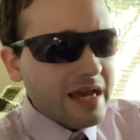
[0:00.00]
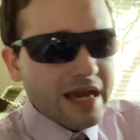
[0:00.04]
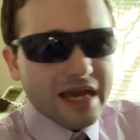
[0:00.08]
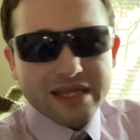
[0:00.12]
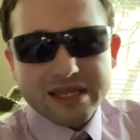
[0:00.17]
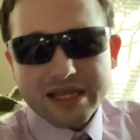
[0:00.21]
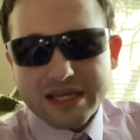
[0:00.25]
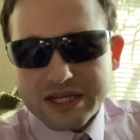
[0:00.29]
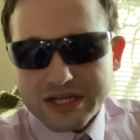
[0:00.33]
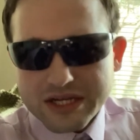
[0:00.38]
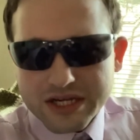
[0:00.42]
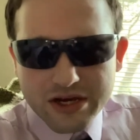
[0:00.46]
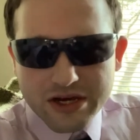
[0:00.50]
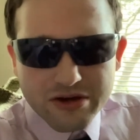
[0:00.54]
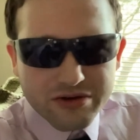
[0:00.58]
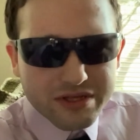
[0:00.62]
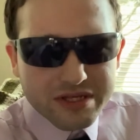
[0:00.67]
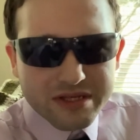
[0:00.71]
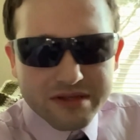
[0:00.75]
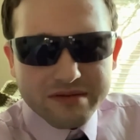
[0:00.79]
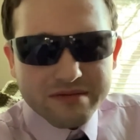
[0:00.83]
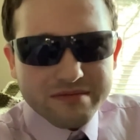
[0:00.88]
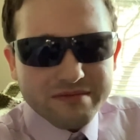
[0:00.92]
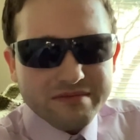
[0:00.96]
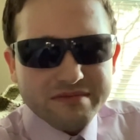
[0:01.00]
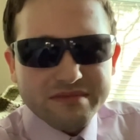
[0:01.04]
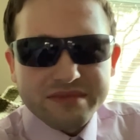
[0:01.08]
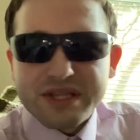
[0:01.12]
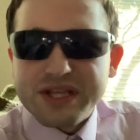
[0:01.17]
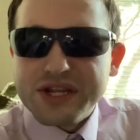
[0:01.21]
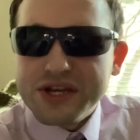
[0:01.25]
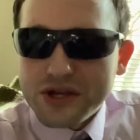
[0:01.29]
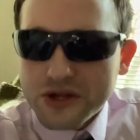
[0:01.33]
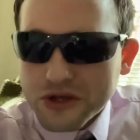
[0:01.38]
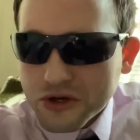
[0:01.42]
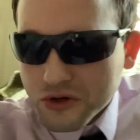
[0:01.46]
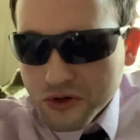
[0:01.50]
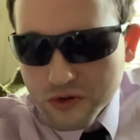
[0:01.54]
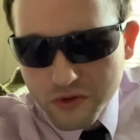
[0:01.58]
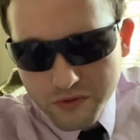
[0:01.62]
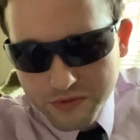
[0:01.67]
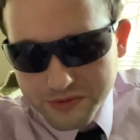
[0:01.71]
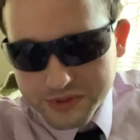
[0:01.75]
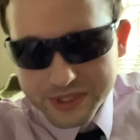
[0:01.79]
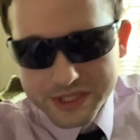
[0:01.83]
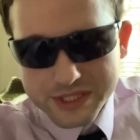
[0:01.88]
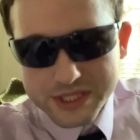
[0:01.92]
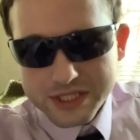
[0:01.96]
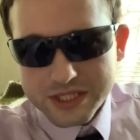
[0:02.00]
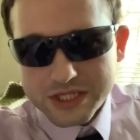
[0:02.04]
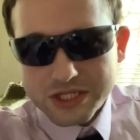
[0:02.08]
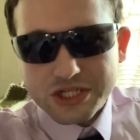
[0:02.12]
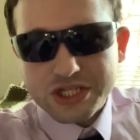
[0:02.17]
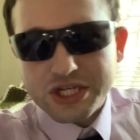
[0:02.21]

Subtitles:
And then, you know, the news